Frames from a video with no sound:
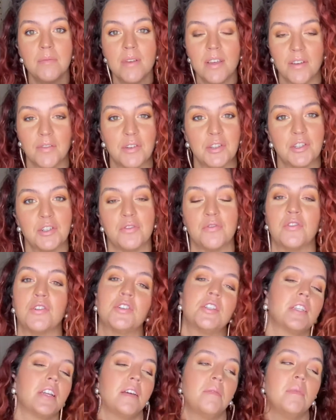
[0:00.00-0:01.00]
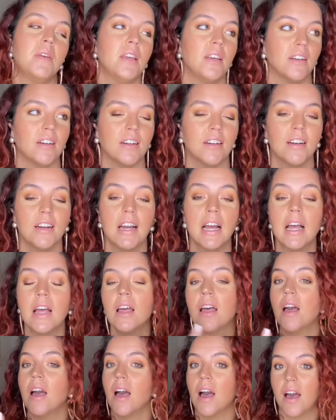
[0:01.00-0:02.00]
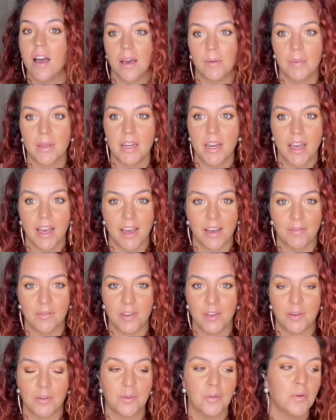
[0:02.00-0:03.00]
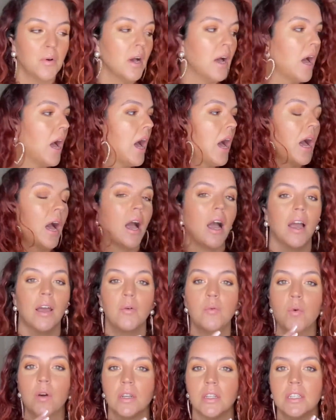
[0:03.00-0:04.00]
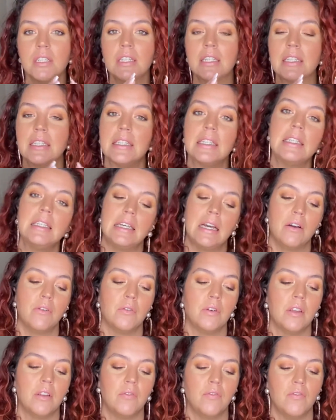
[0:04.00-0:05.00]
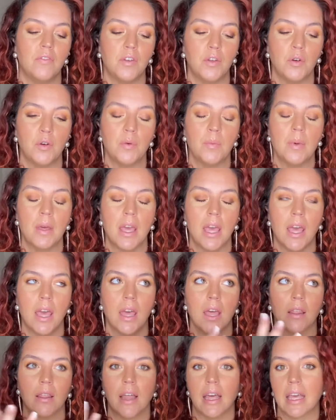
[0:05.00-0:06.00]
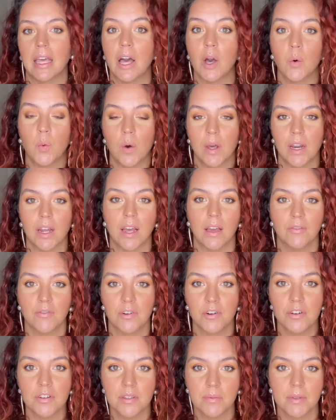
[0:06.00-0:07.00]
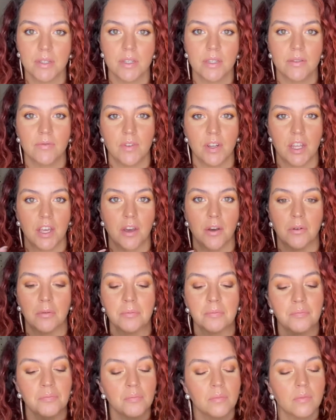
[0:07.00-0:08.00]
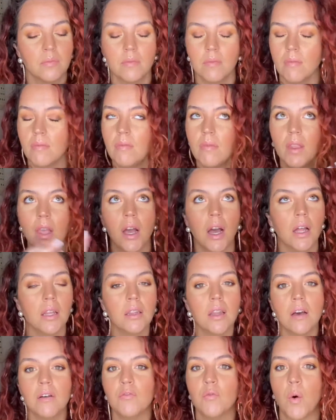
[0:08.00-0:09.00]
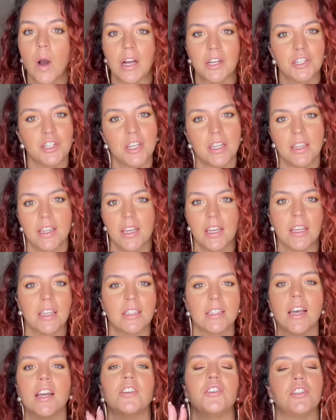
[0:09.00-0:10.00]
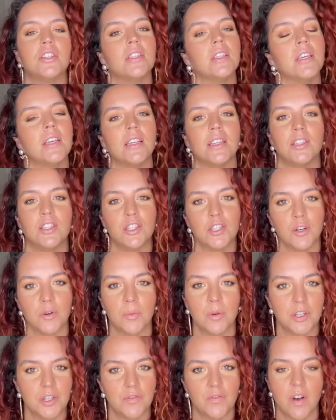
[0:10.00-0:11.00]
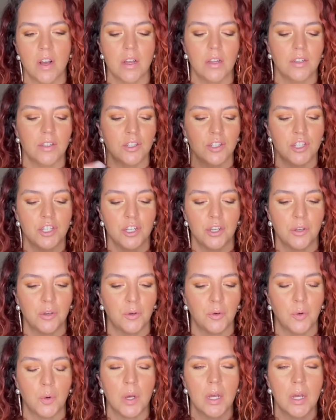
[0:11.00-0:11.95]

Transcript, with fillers: if it's your first time here happy to have you i wanted to sit down and film like a what i got for christmas video i love watching these i just think it's so much fun to